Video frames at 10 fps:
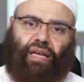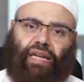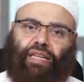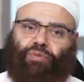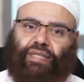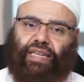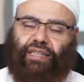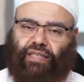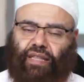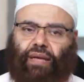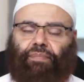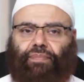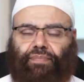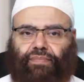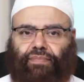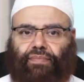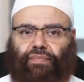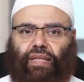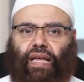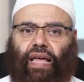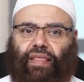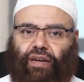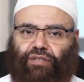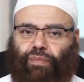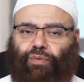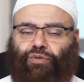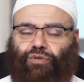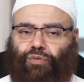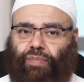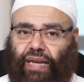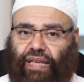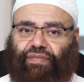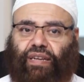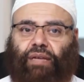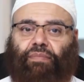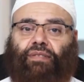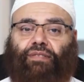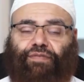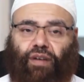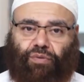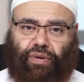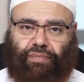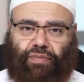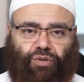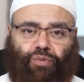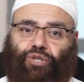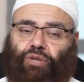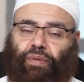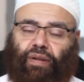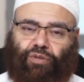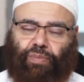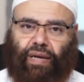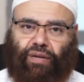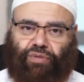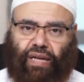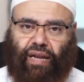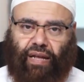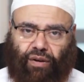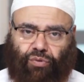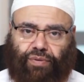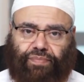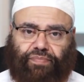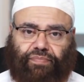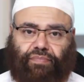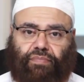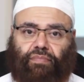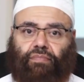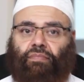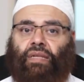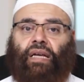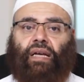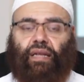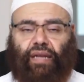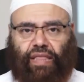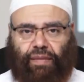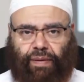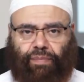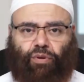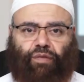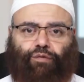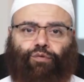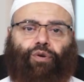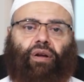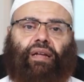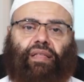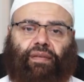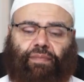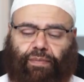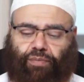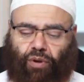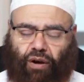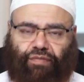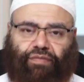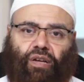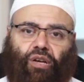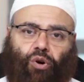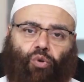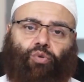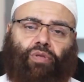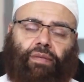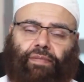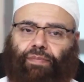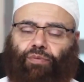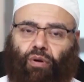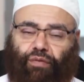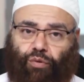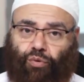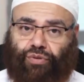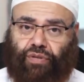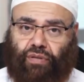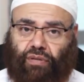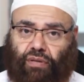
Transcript: and he was sent to them and they're supposed to believe in him and to follow him and to worship Allah subhanahu wa ta'ala alone. Like the people of Nuh, like the people of Hud, the people of Lut,